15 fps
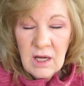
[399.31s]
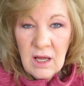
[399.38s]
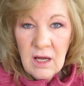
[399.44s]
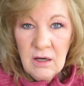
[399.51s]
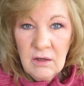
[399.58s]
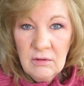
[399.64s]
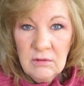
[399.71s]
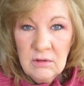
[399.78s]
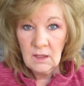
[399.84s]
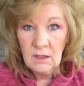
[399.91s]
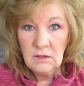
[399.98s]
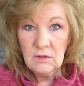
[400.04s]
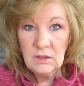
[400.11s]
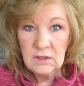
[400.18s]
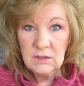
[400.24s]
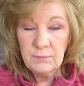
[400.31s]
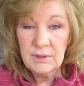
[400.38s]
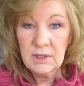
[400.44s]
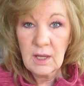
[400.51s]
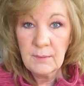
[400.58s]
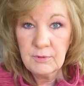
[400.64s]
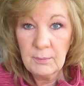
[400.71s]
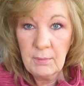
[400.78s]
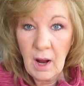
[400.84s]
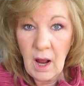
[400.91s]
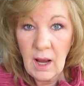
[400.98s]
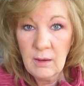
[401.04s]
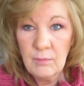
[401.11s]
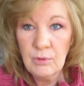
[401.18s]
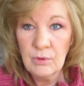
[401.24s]
now. You need to pick up your
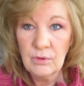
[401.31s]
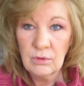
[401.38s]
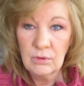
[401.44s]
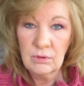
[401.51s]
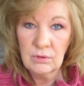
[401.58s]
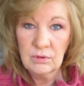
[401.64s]
Bible.